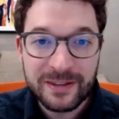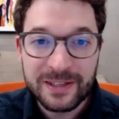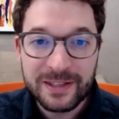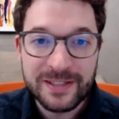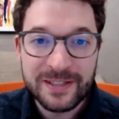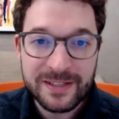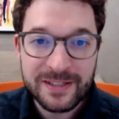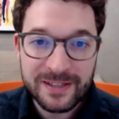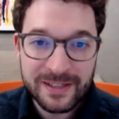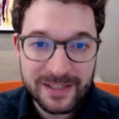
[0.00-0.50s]

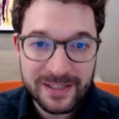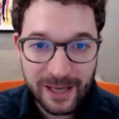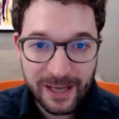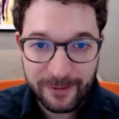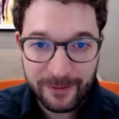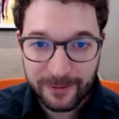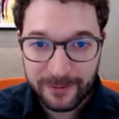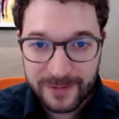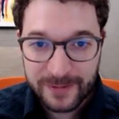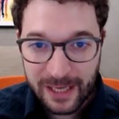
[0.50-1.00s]
This is the
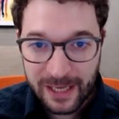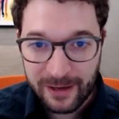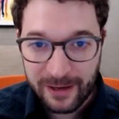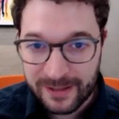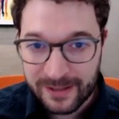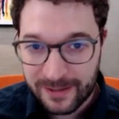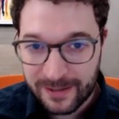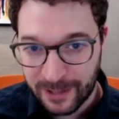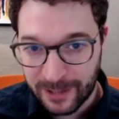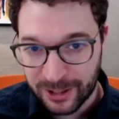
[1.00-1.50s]
stuff of
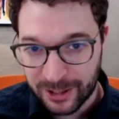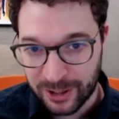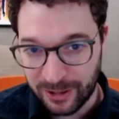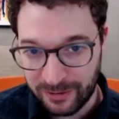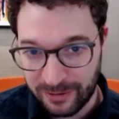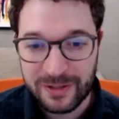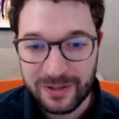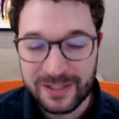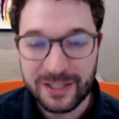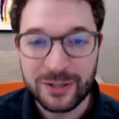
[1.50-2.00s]
science
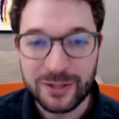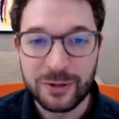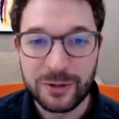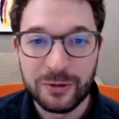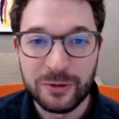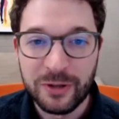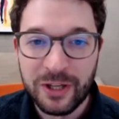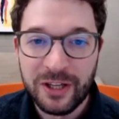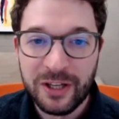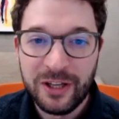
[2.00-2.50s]
fiction, is that
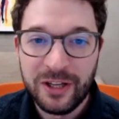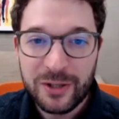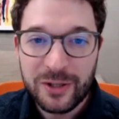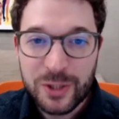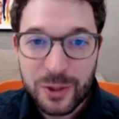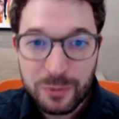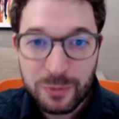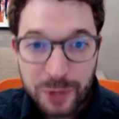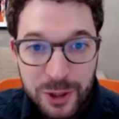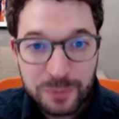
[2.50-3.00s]
you
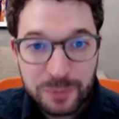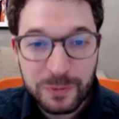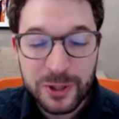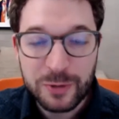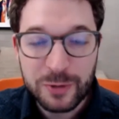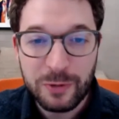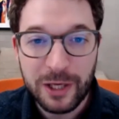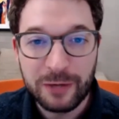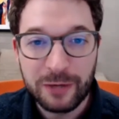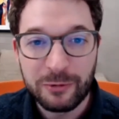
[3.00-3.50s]
switch
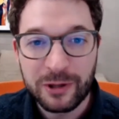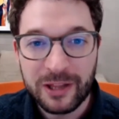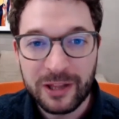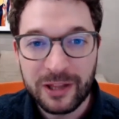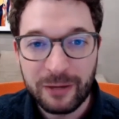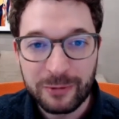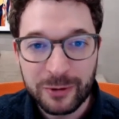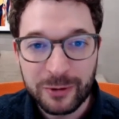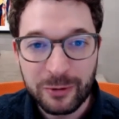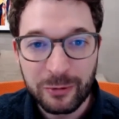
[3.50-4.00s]
between what they
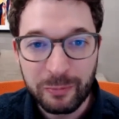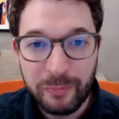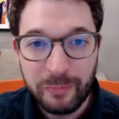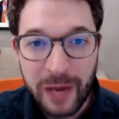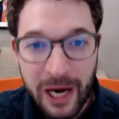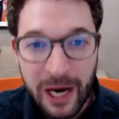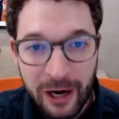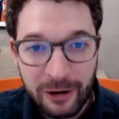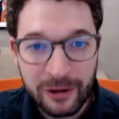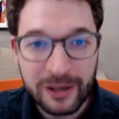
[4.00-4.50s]
would call
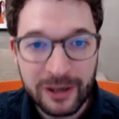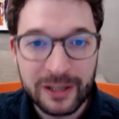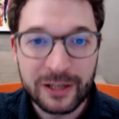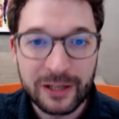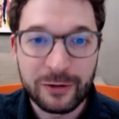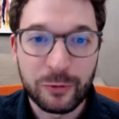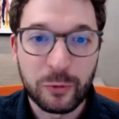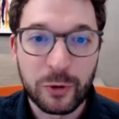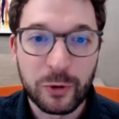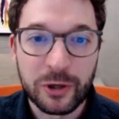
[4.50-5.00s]

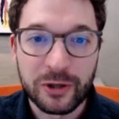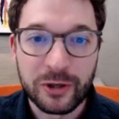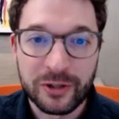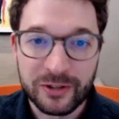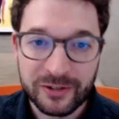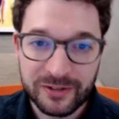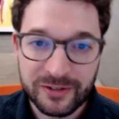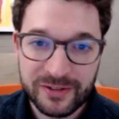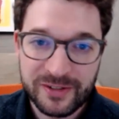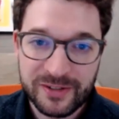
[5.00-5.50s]
parallel
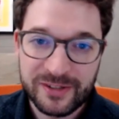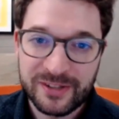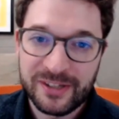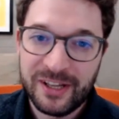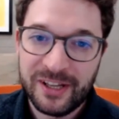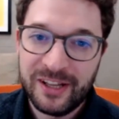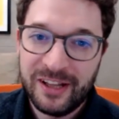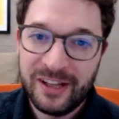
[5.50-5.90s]
worlds,